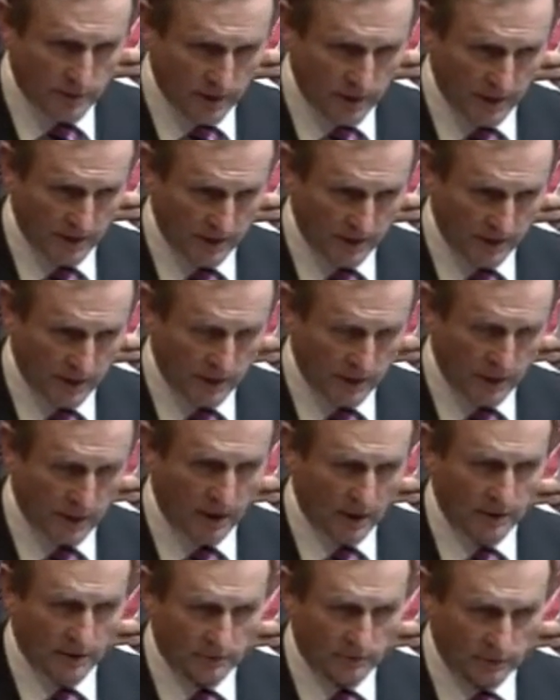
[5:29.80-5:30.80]
basis
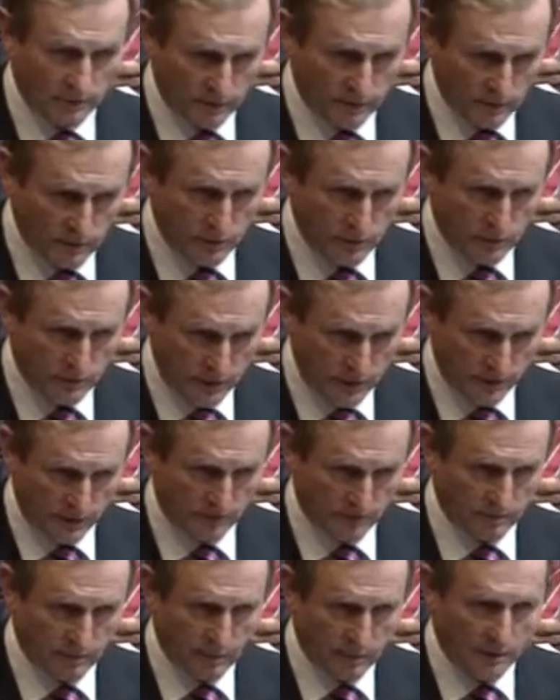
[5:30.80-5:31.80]
on the review
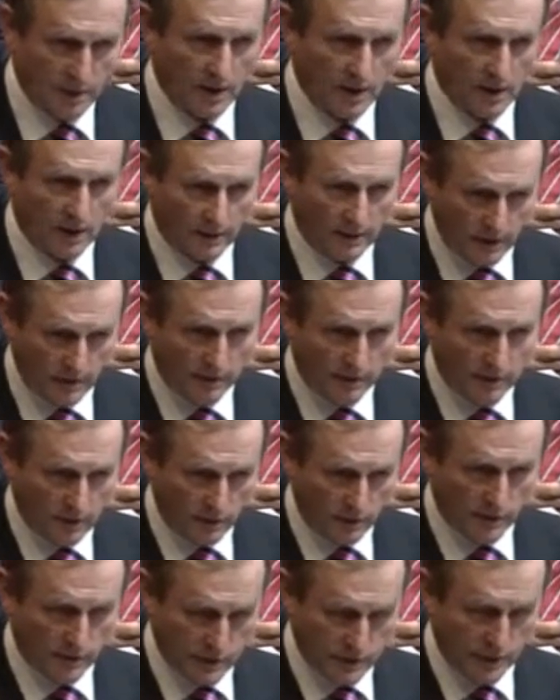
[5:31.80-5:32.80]
system are having
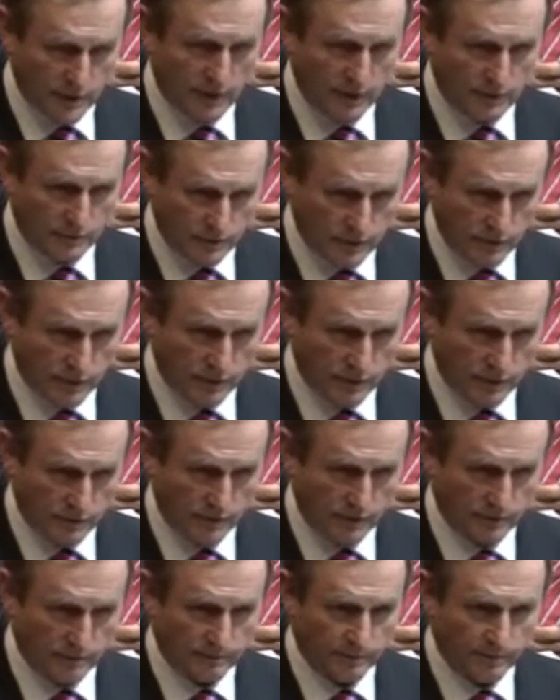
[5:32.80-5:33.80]
those cards restored to
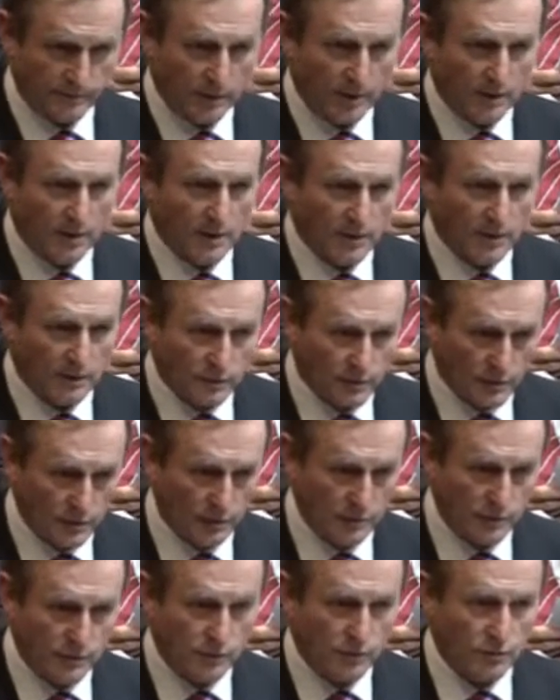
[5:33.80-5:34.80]
them.
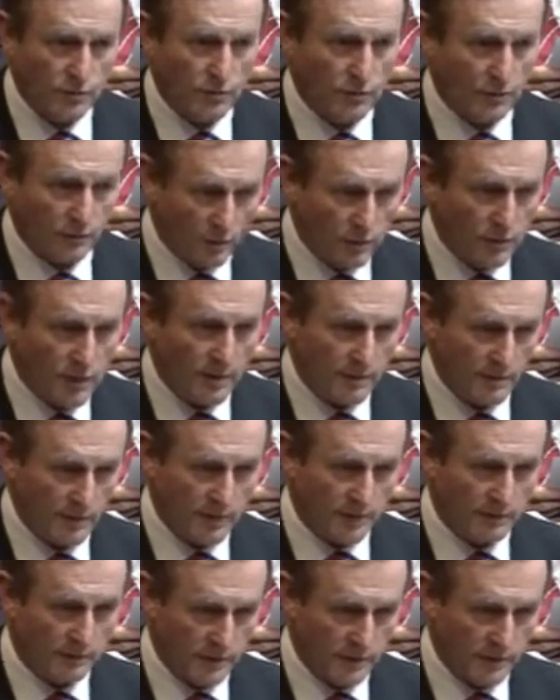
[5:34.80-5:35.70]
Those who were unable to